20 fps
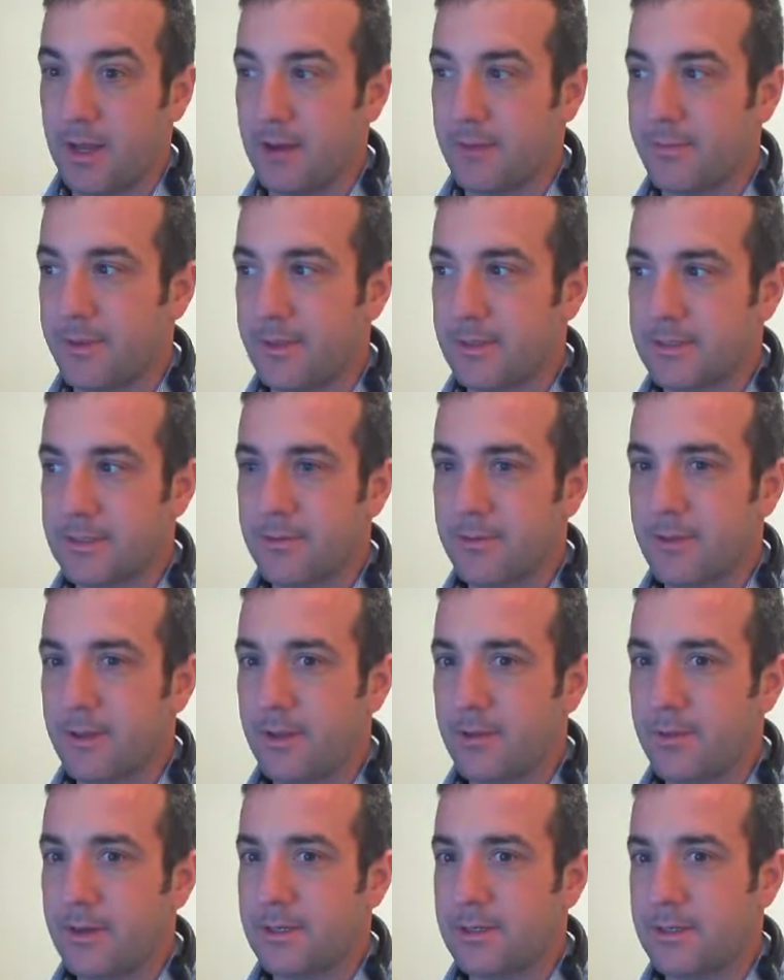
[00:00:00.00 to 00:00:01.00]
because I really
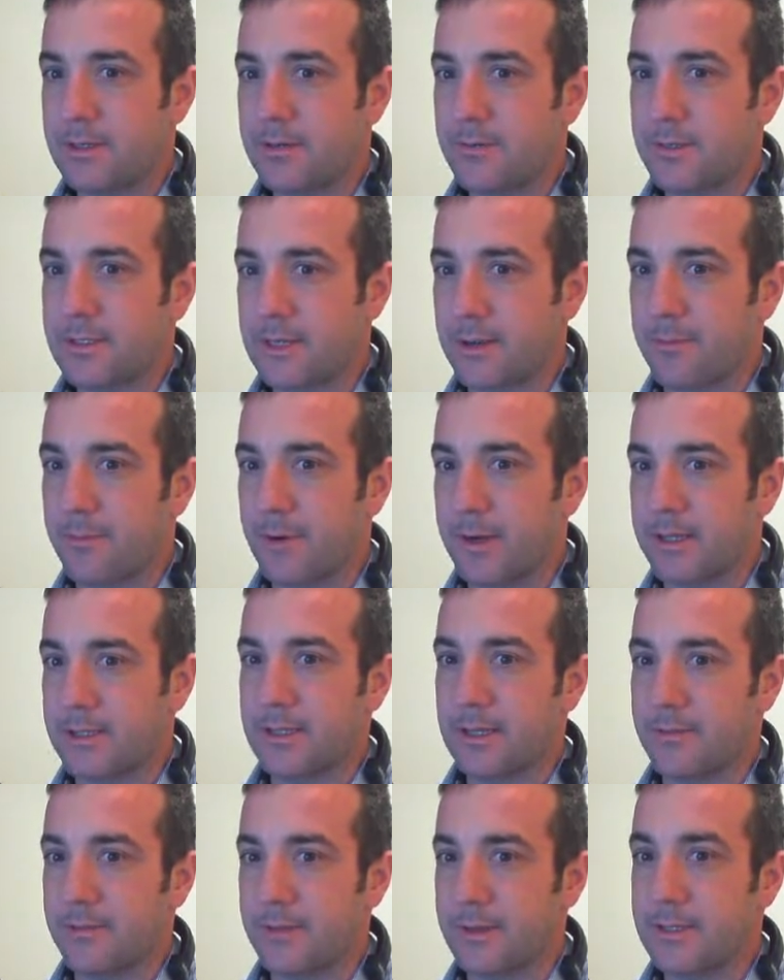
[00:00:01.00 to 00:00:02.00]
want to see what separates
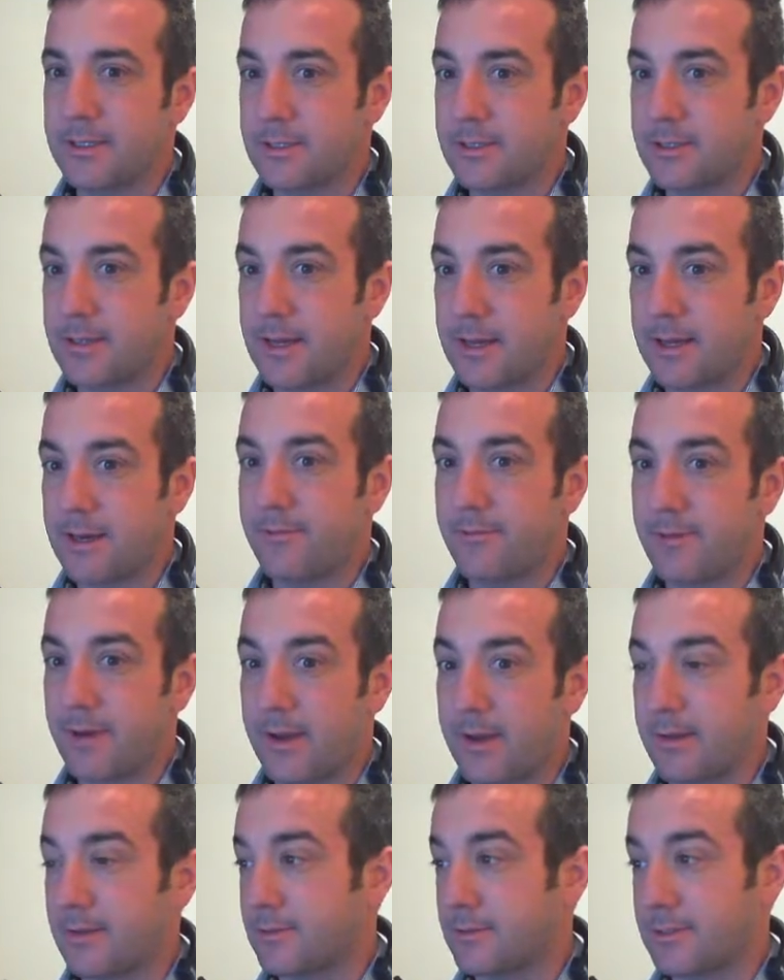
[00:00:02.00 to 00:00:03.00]
them, and this is not a
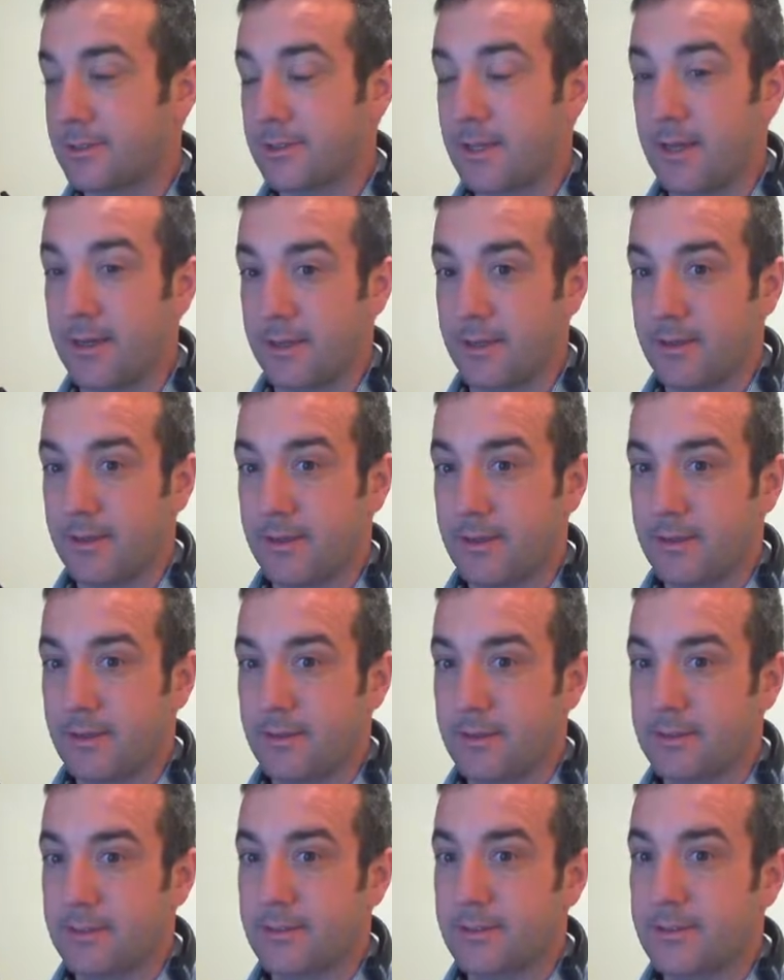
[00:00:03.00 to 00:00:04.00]
final study.
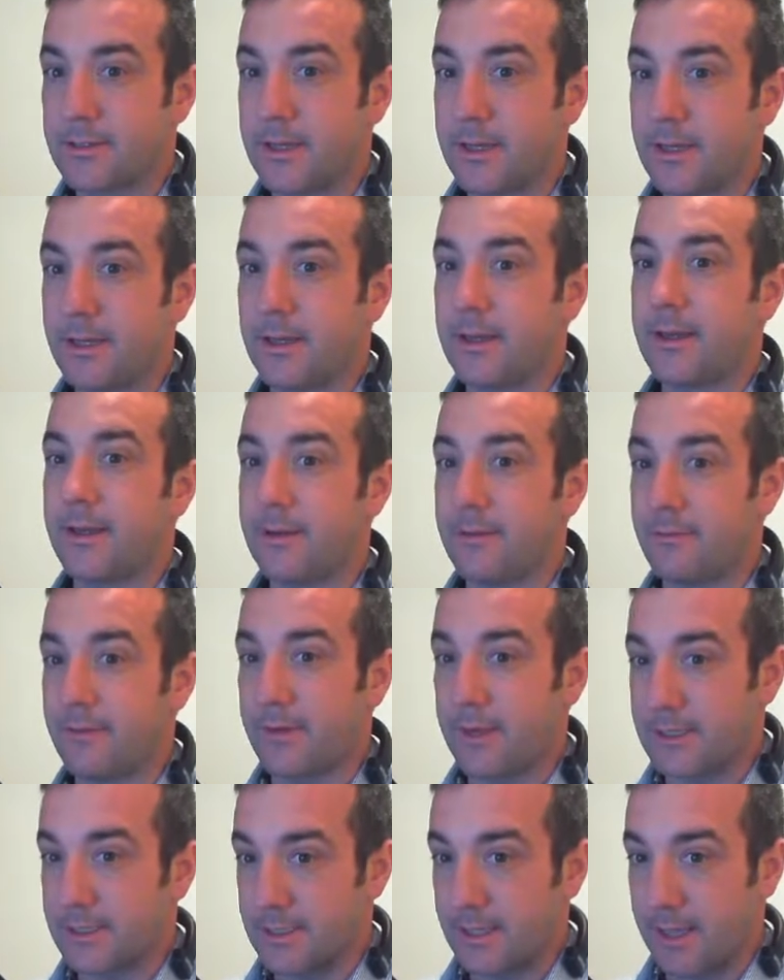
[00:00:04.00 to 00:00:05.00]
This is a
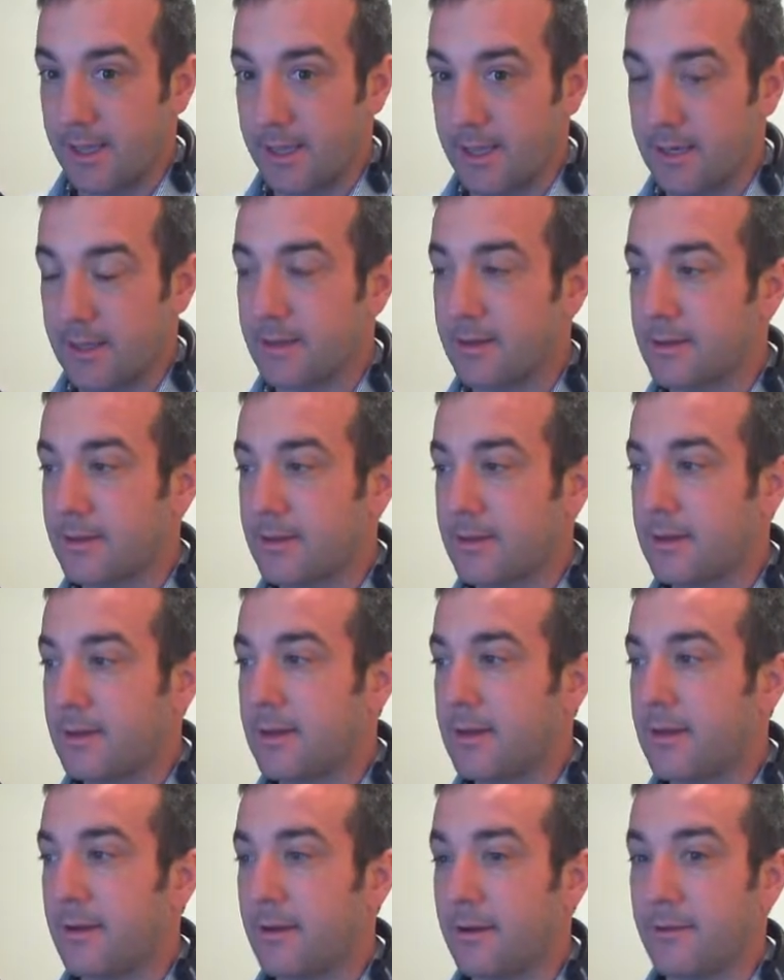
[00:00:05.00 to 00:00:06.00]

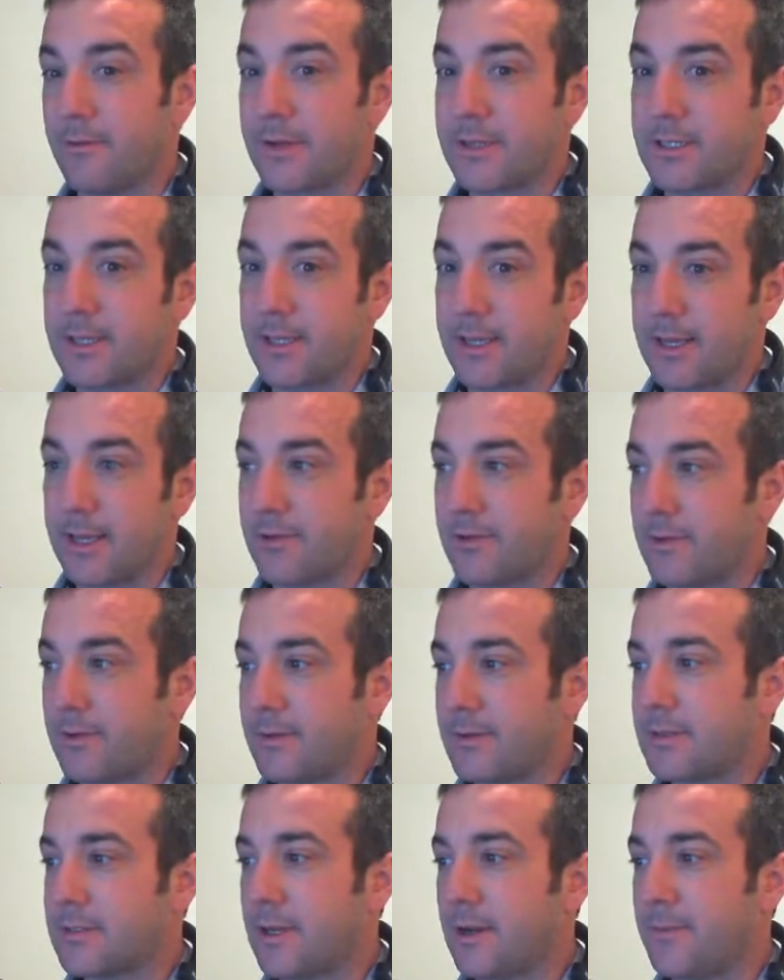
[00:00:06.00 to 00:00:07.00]
investigation.
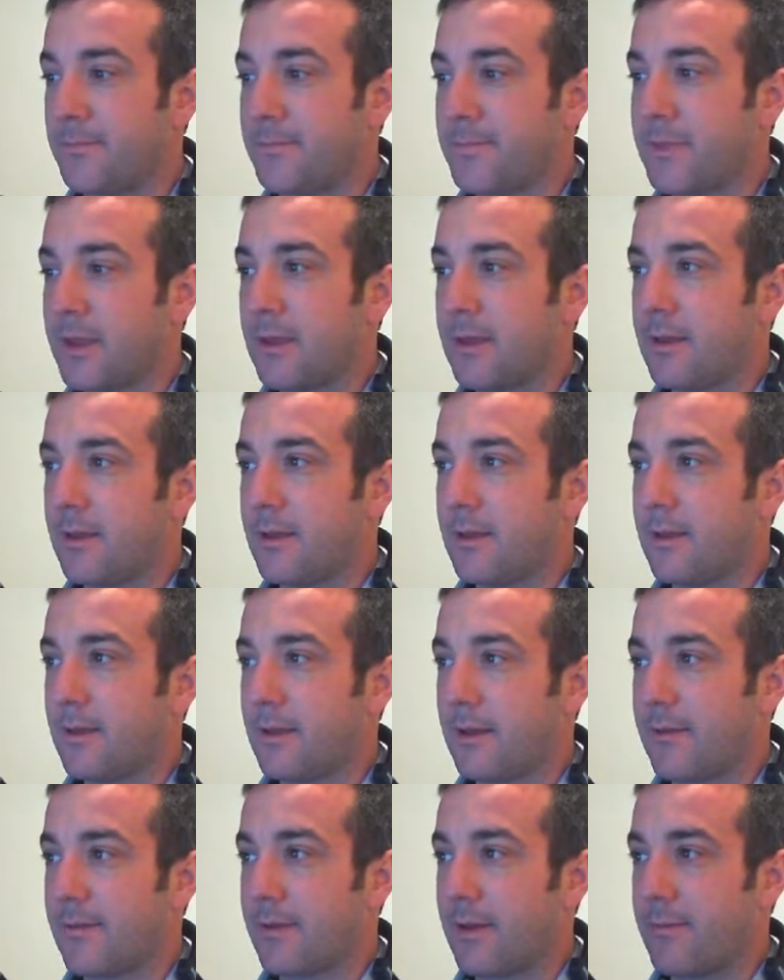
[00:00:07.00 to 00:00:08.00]
So
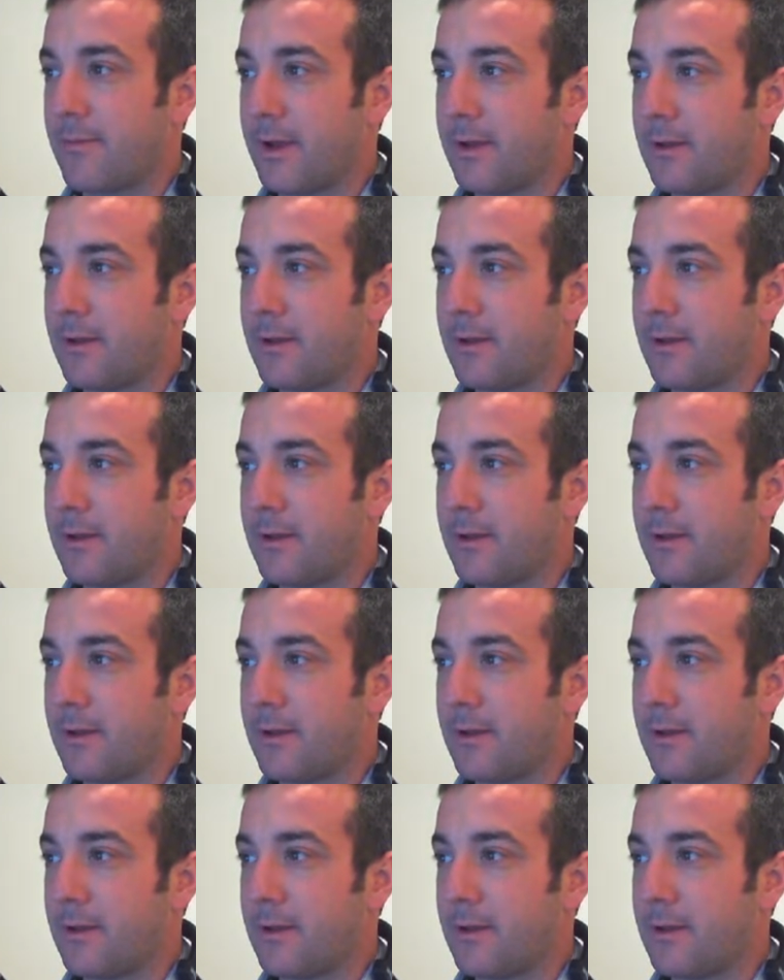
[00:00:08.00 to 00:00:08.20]
I've got my